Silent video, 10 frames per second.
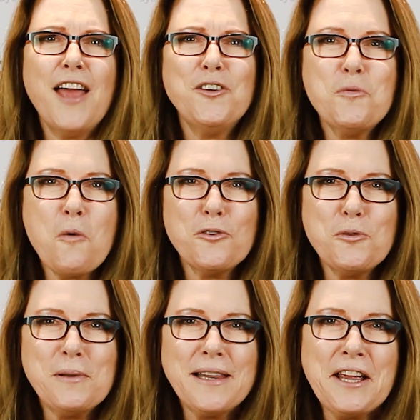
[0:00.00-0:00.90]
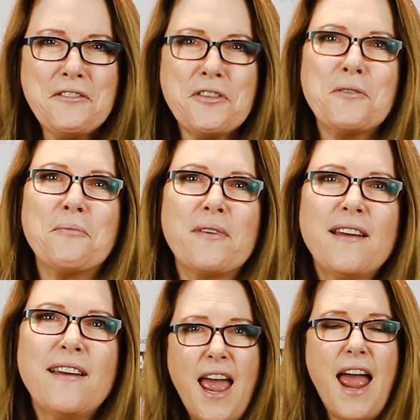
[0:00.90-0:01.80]
And you want to believe them.
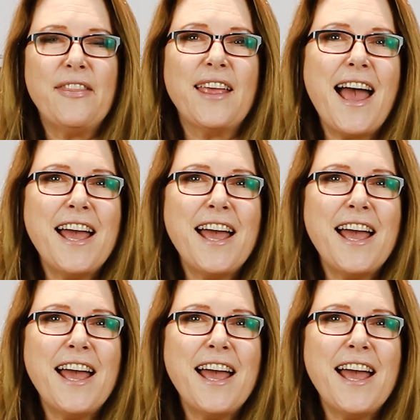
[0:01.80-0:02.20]
And the